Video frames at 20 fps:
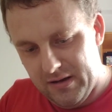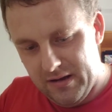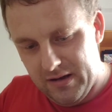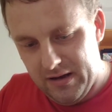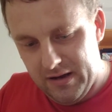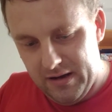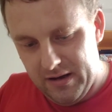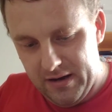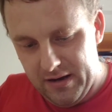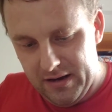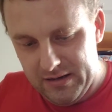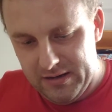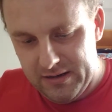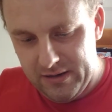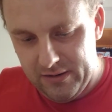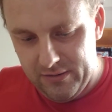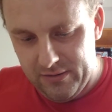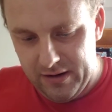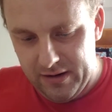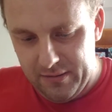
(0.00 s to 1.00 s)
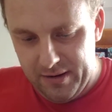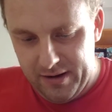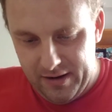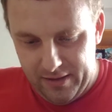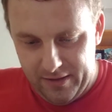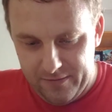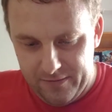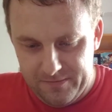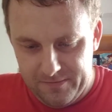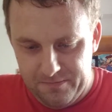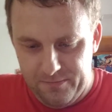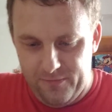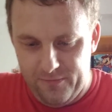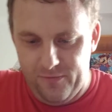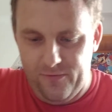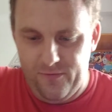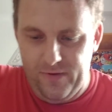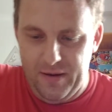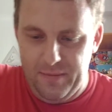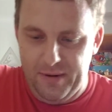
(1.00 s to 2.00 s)
And there's still going to be another
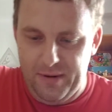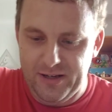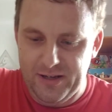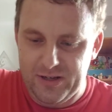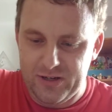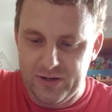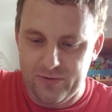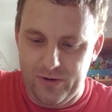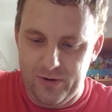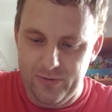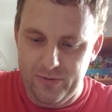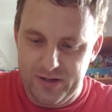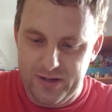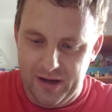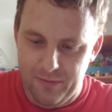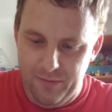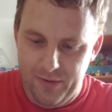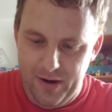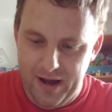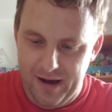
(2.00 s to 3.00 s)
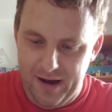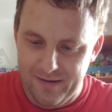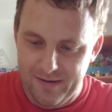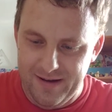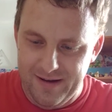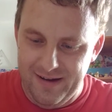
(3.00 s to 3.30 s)
flipping screw somewhere.